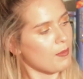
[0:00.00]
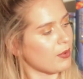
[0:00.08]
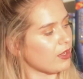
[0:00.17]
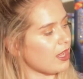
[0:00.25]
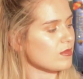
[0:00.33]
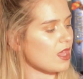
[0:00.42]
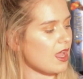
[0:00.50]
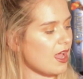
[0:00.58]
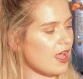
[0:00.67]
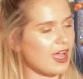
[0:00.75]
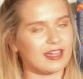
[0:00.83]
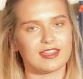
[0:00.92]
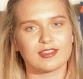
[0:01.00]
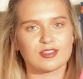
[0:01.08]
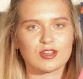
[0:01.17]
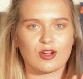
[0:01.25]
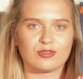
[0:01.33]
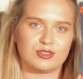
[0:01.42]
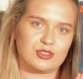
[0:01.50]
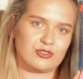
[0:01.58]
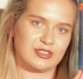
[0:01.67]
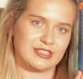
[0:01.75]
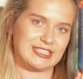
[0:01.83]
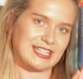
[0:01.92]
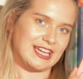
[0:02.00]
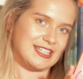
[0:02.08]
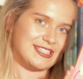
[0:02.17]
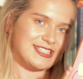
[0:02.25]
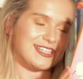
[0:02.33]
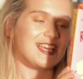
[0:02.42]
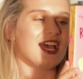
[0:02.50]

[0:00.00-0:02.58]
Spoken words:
but I think the cover is really nice,